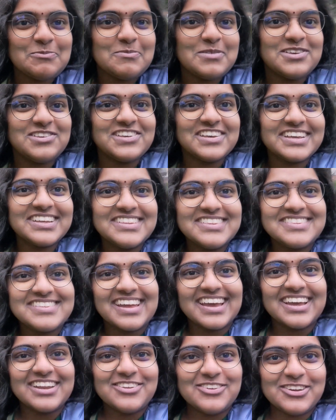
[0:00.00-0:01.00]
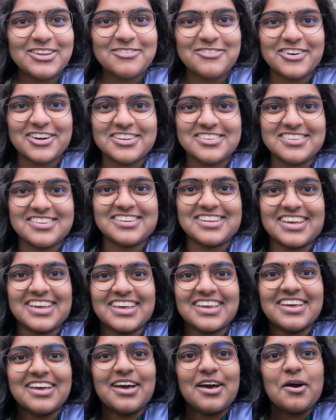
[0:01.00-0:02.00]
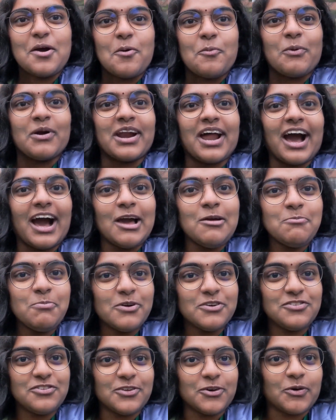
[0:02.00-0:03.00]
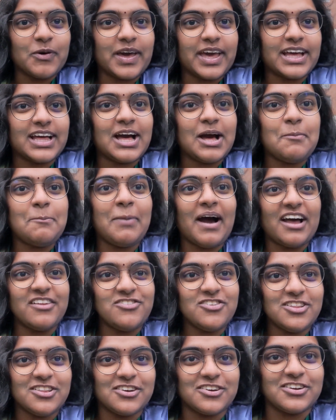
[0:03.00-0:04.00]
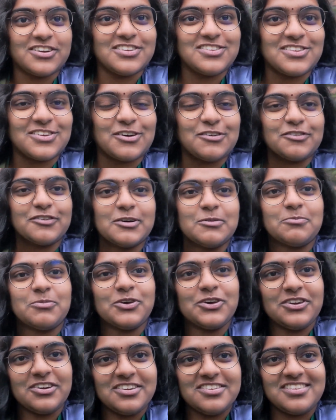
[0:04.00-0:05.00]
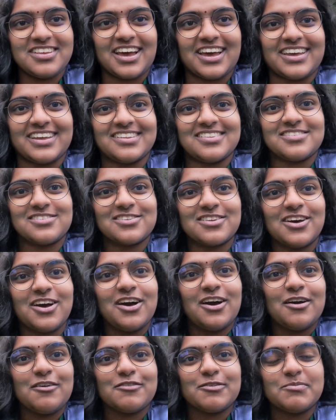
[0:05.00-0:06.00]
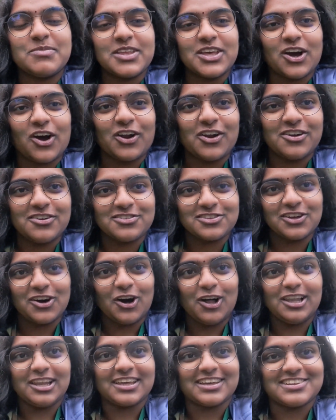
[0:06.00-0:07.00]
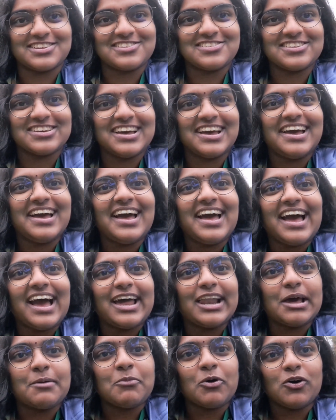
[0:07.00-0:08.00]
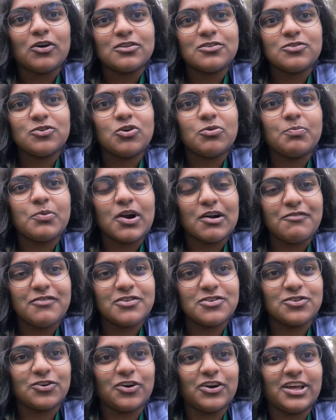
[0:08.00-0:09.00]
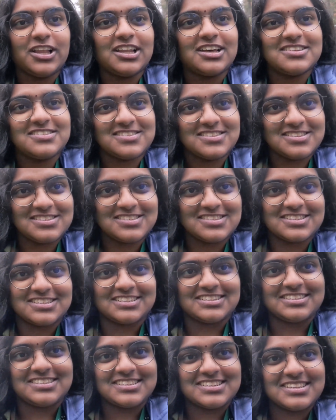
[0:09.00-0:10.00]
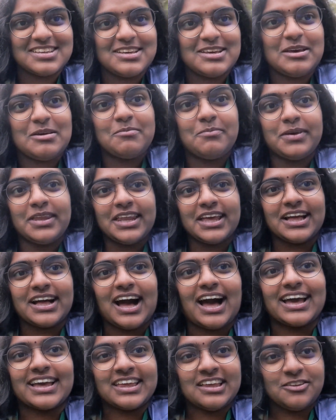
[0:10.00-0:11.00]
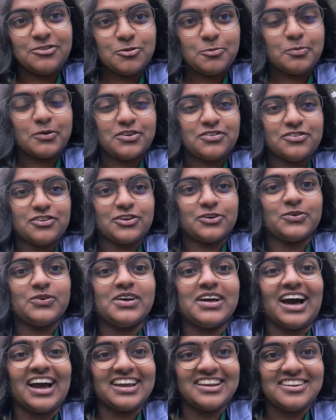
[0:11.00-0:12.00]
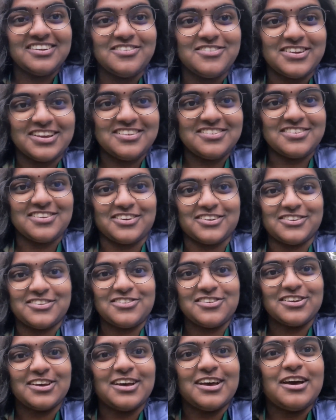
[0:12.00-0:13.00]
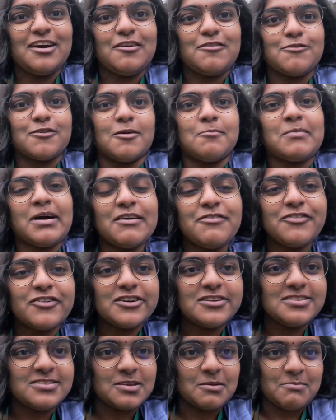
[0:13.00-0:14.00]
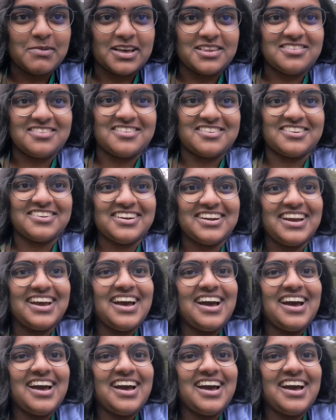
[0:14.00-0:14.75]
Michigan State University, where I'm pursuing a Bachelor's of Computer Science from the Honors College, and I'm also a professorial assistant, meaning I get to pursue guided research from my first semester